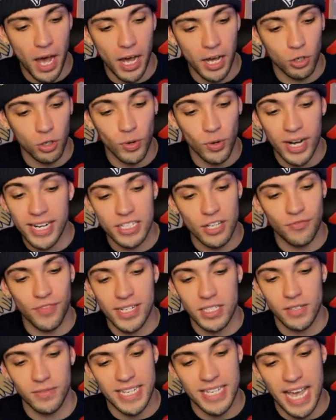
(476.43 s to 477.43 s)
graded
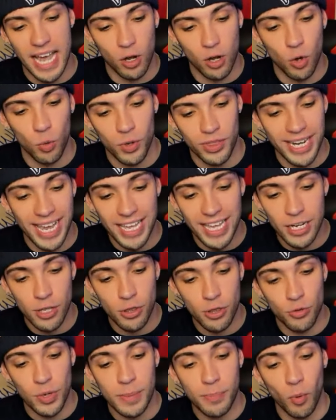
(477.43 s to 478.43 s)
defensive tackle with an
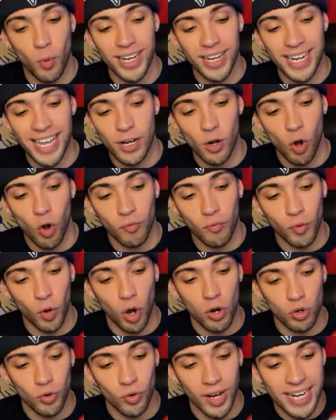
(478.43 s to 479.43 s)
83.8
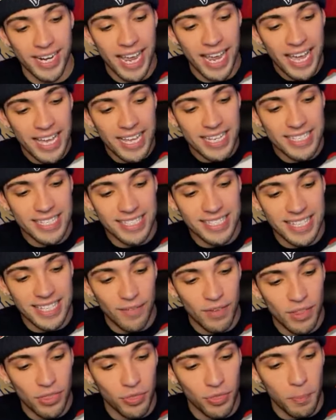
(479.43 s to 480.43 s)
overall grade,
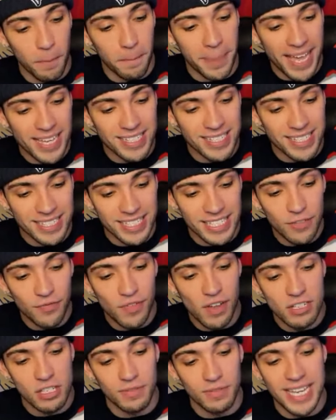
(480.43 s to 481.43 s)
7th best
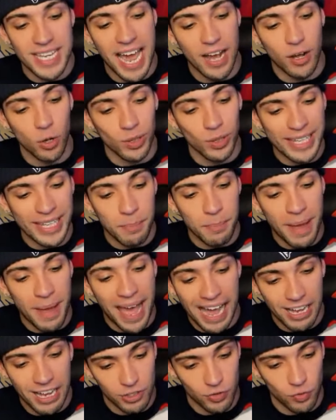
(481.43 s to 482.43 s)
defensive tackle in
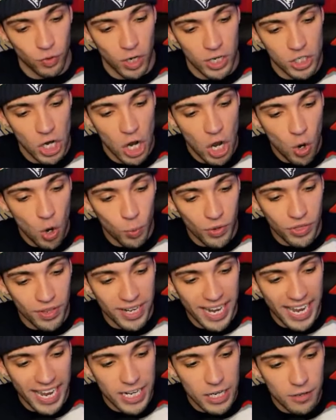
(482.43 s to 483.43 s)
pass rush with
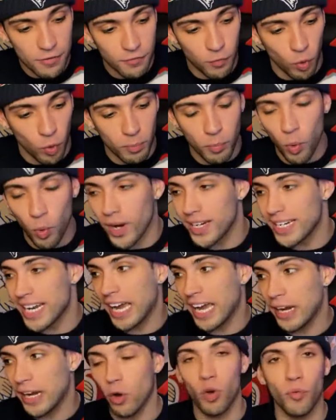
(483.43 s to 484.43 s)
an
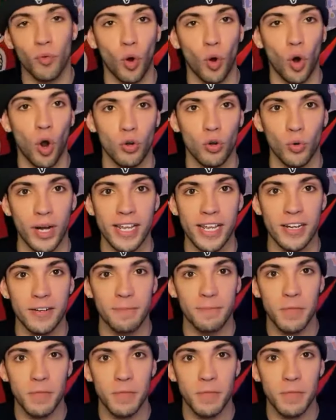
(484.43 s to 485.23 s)
84.9 overall grade.